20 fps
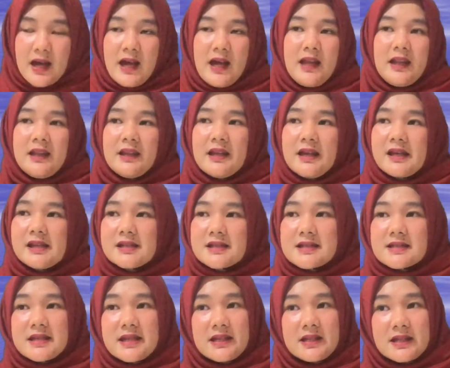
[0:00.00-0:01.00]
And then
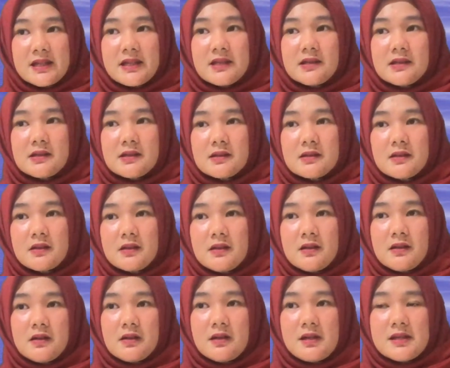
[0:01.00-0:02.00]
second
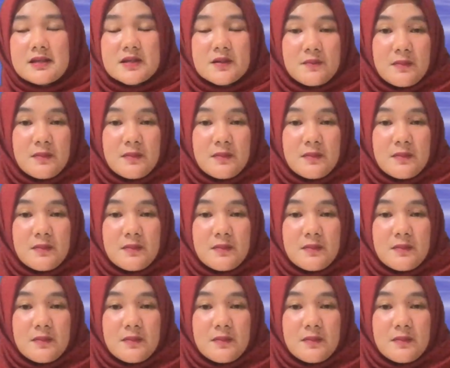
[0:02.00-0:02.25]
is